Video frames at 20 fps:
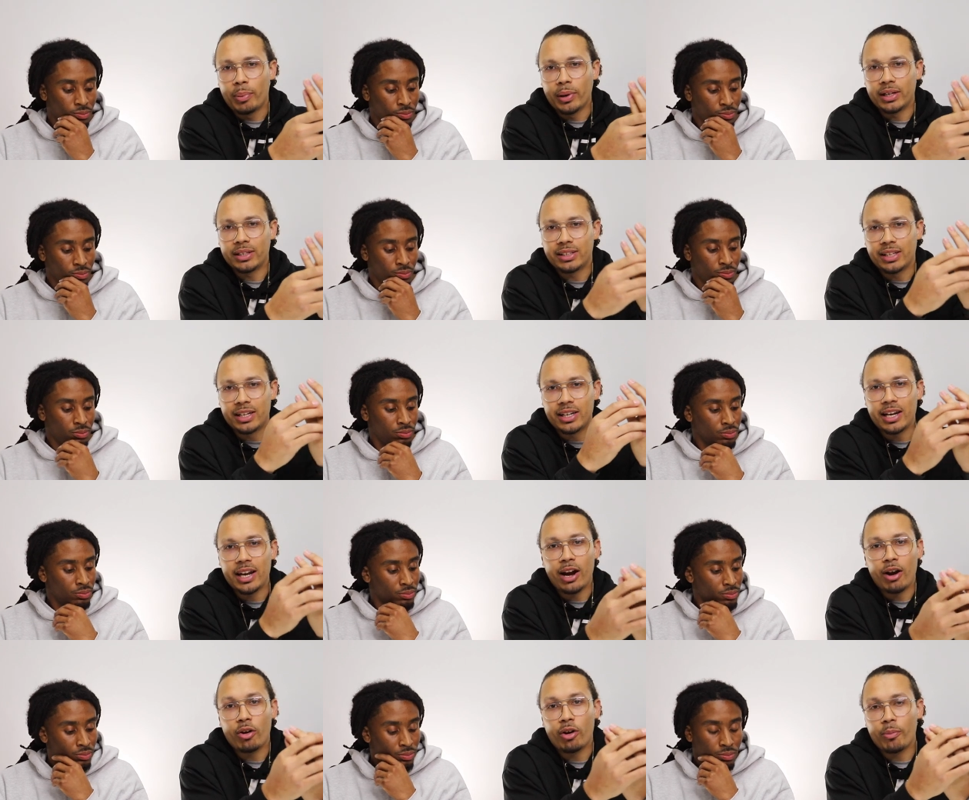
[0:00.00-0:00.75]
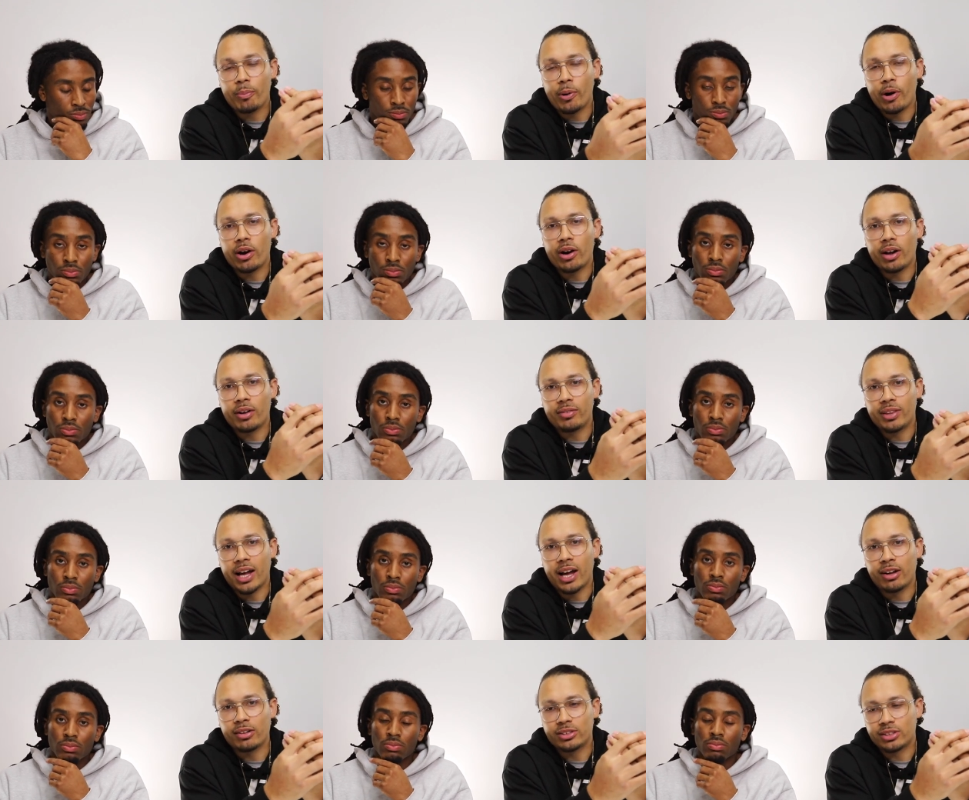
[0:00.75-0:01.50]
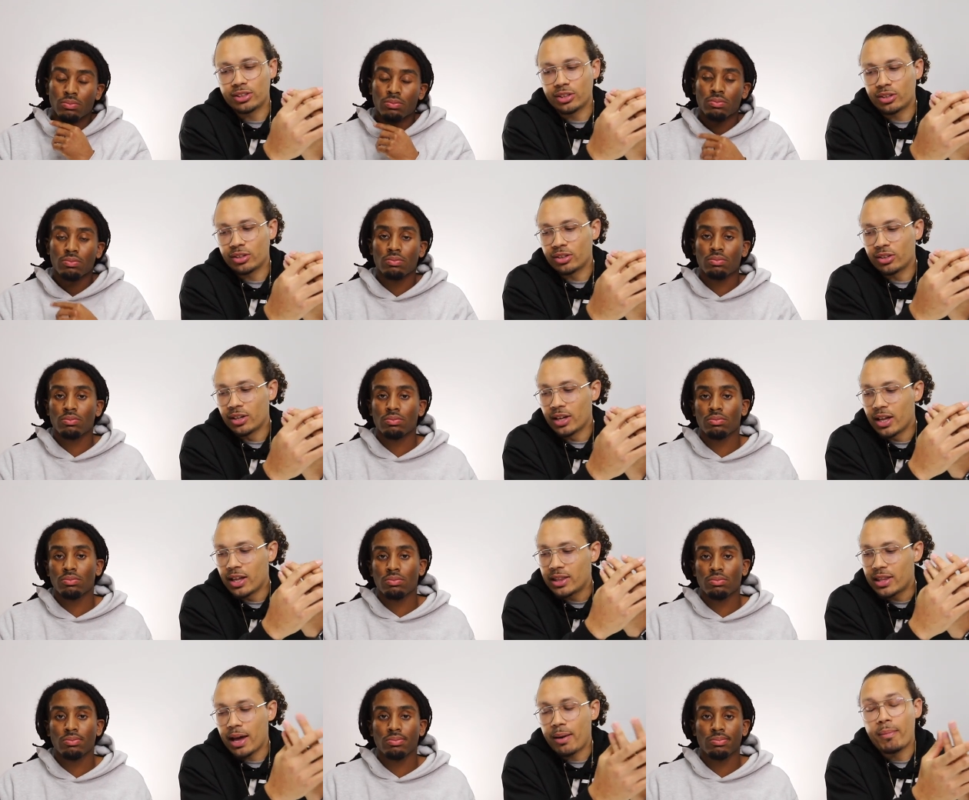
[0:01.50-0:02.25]
Speaker 1: but the narrow part of the outsole
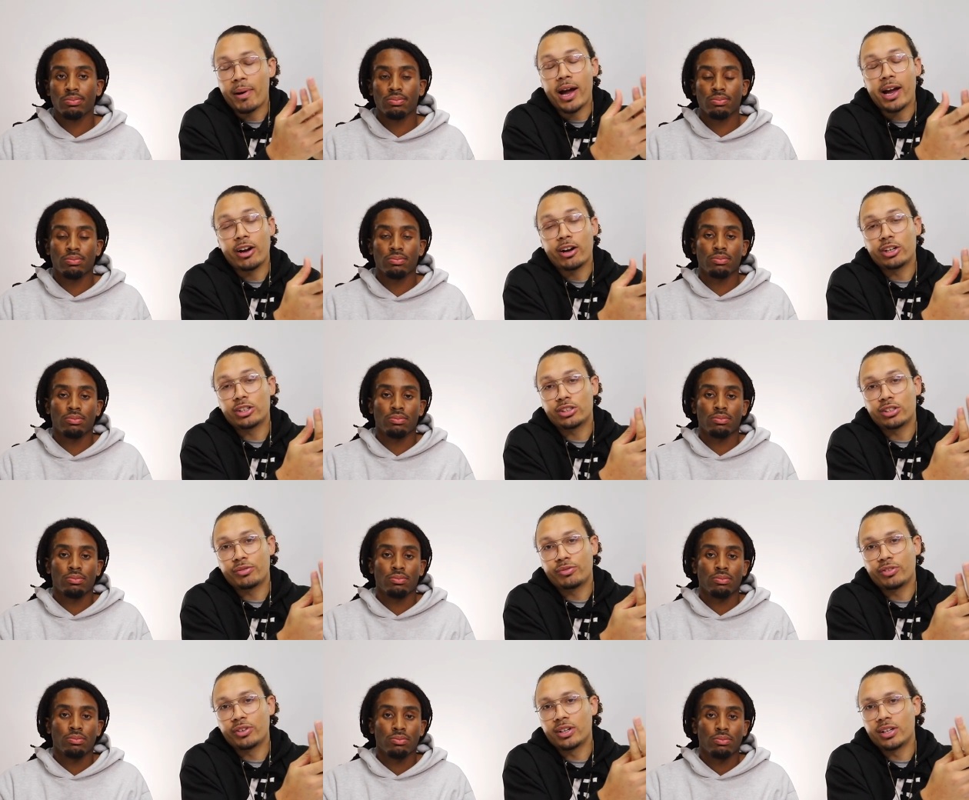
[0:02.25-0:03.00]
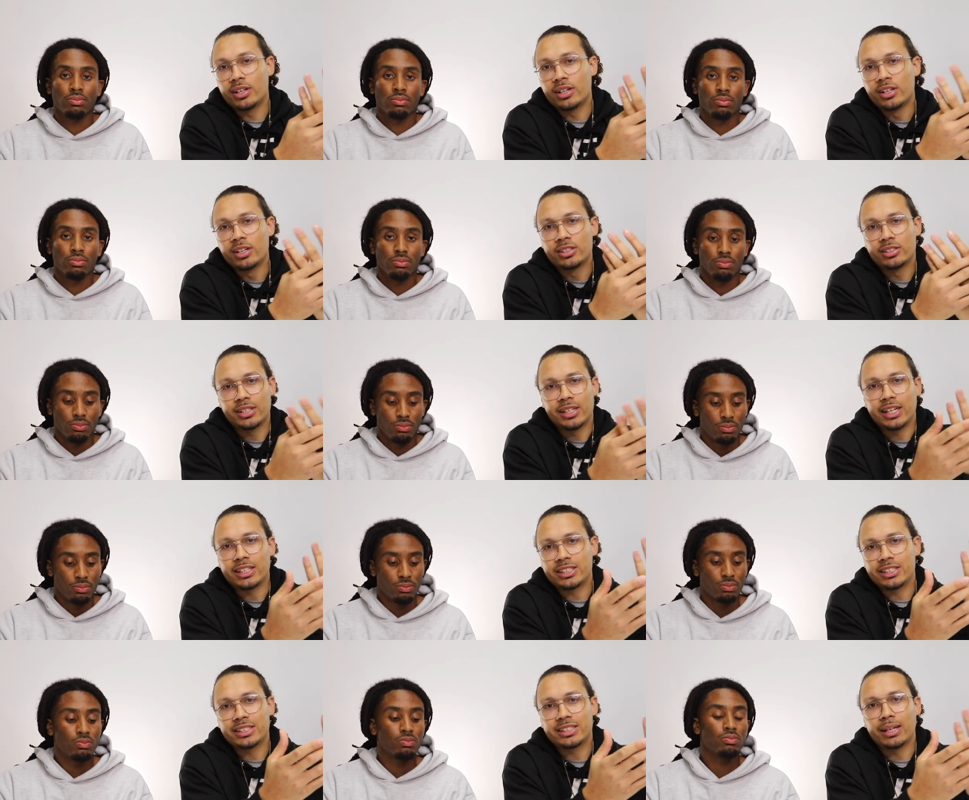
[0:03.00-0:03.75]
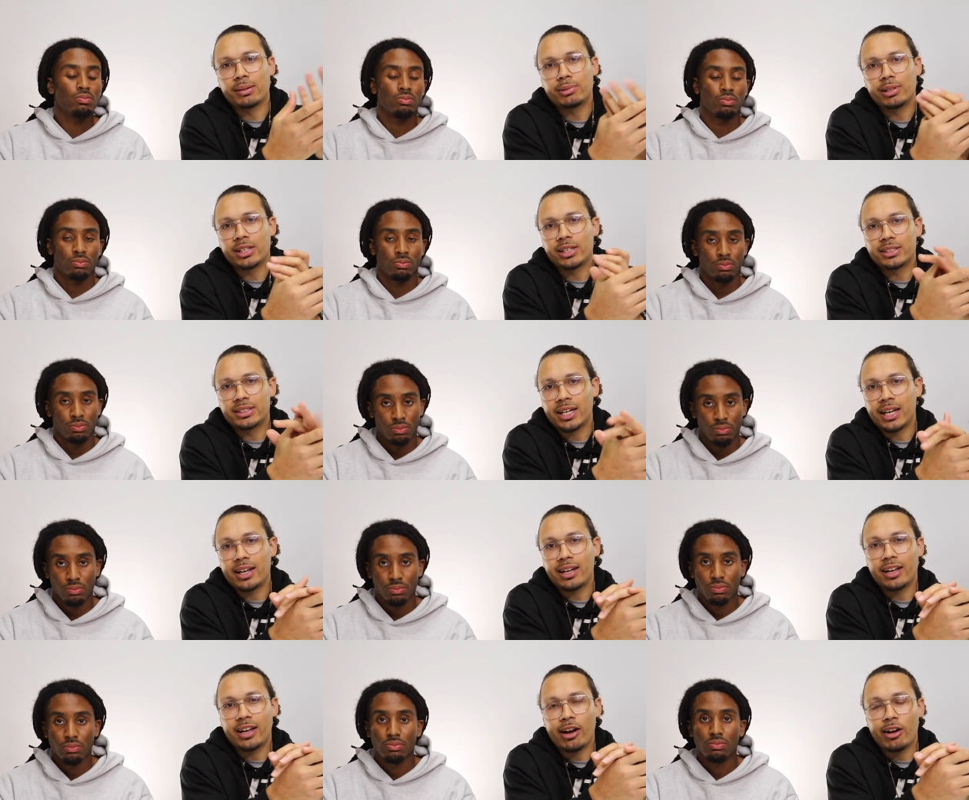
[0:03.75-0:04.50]
that might hurt your foot. So that's just something to
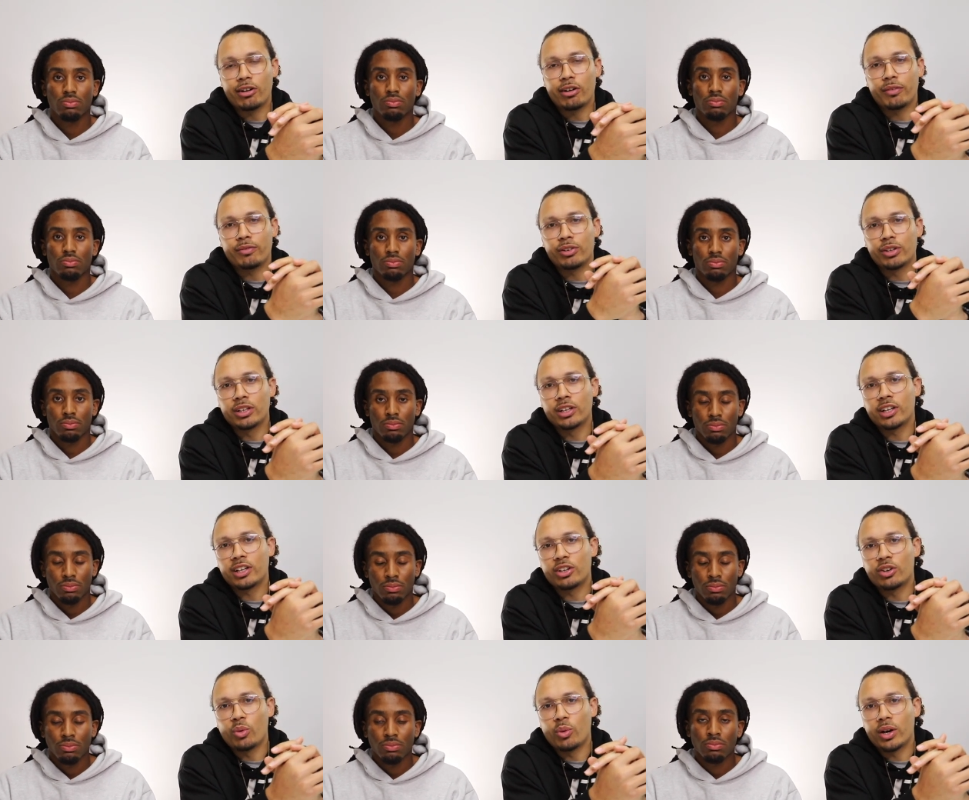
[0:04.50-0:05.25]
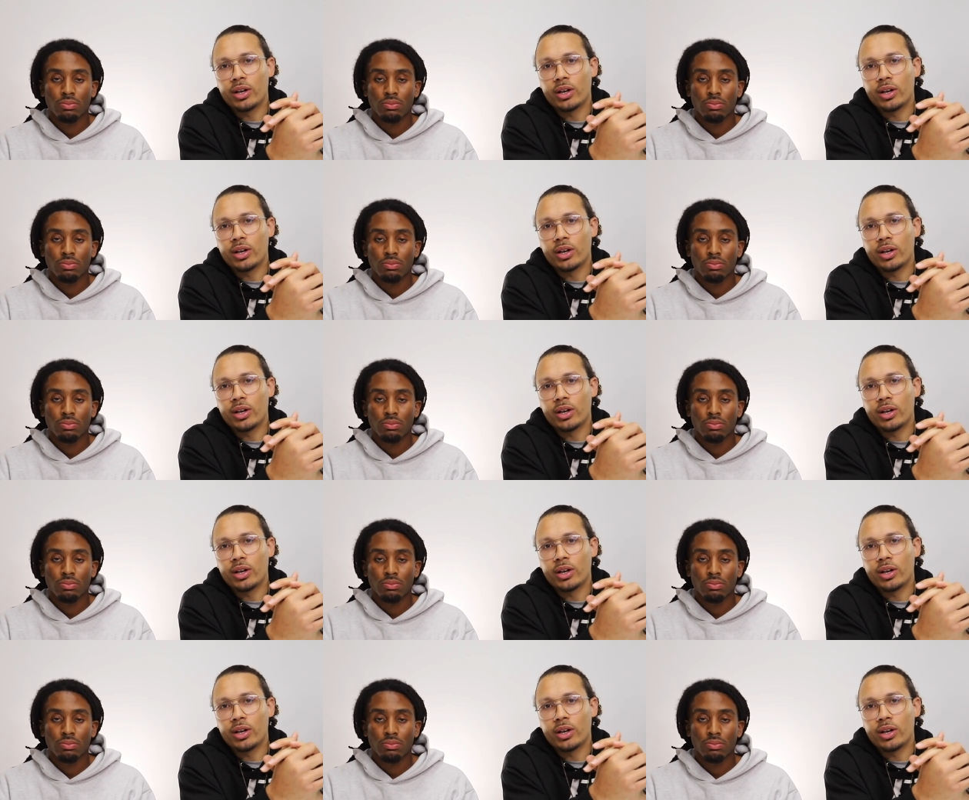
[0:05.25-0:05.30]
take in counter if you're looking to